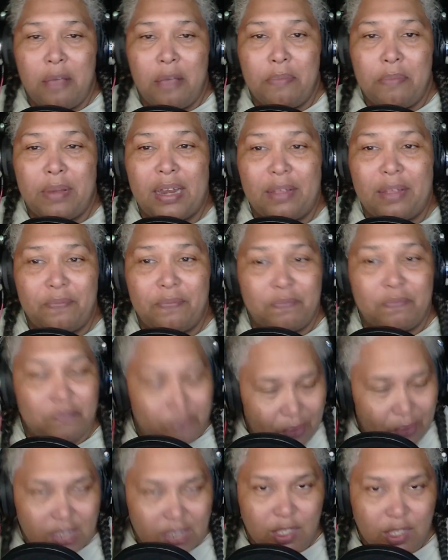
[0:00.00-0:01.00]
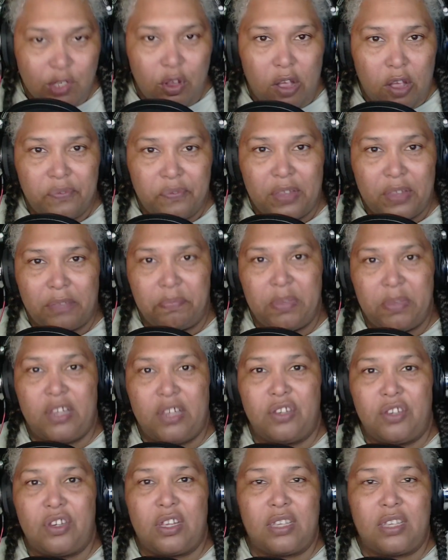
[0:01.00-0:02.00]
But first off, let
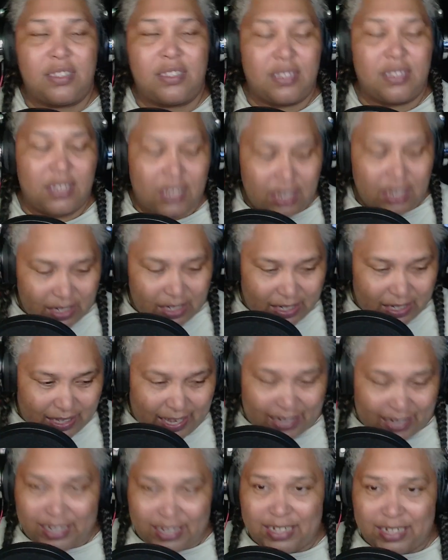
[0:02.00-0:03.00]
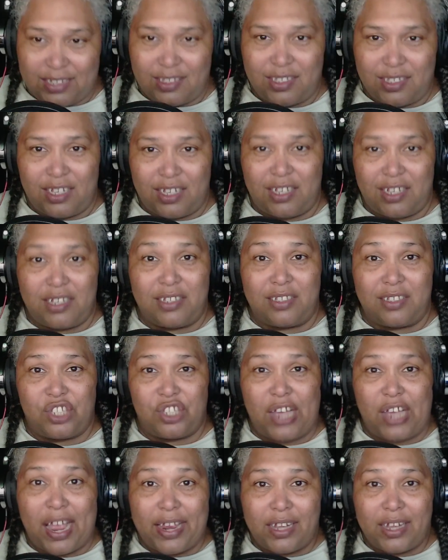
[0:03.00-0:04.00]
me just get into
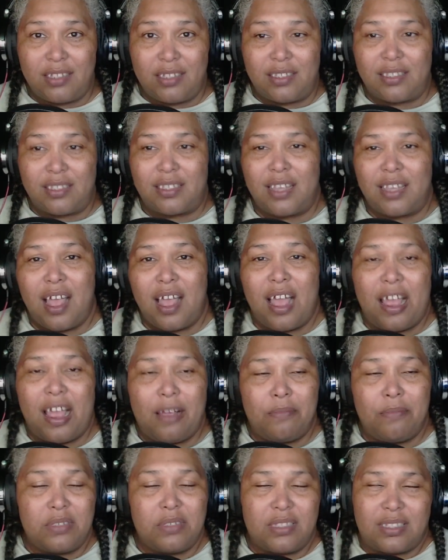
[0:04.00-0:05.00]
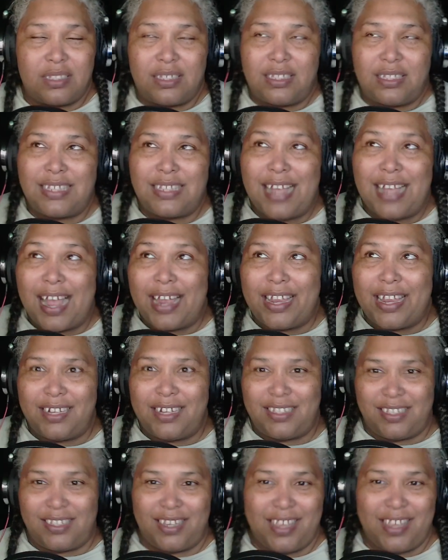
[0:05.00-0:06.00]
Giants. I'm
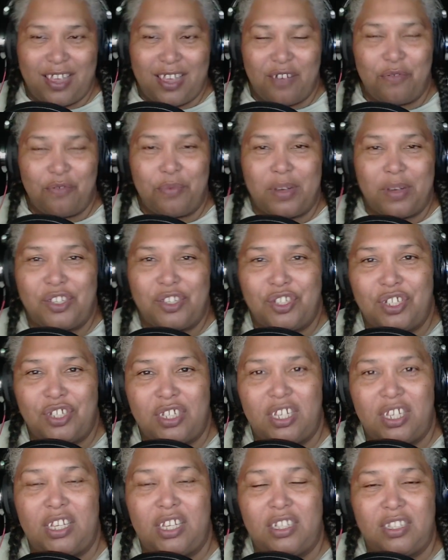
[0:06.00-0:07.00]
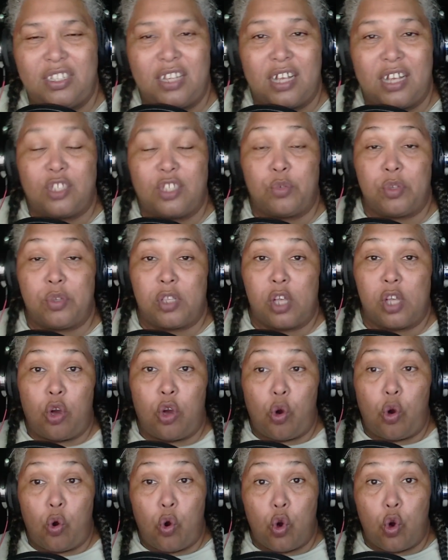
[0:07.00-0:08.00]
dying to hear what she does with her
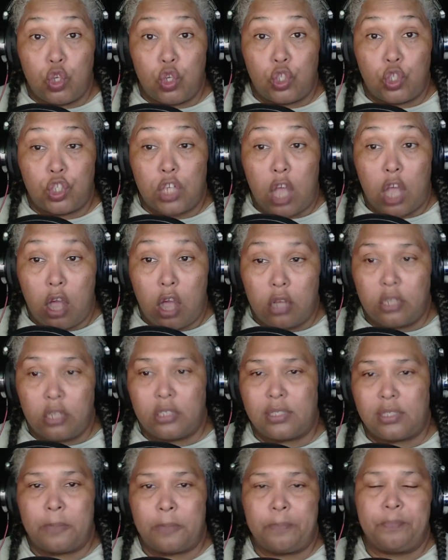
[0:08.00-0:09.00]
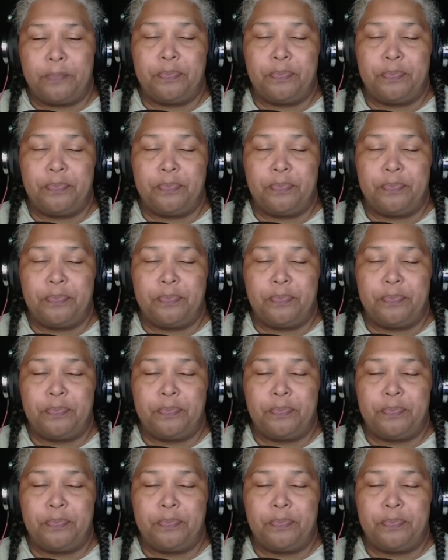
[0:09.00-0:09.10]
own songs.